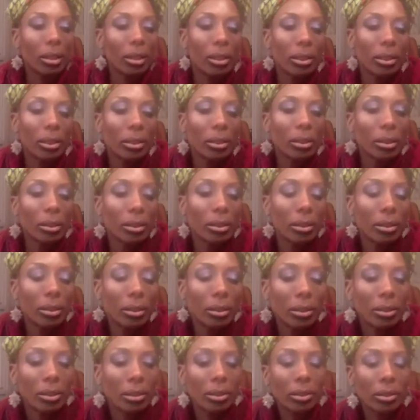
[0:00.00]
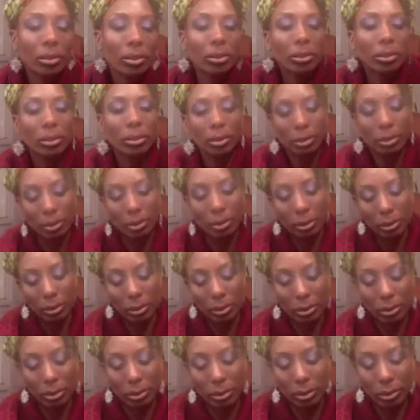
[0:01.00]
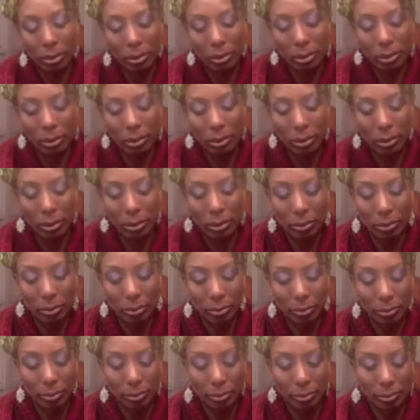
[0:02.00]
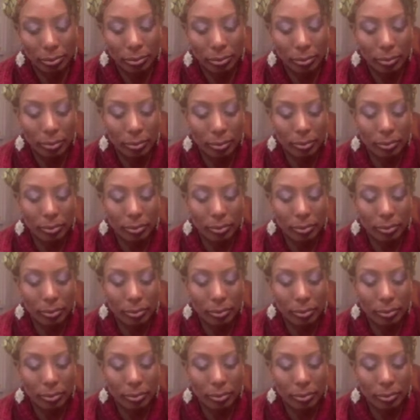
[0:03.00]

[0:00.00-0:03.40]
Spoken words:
Nobody speaks.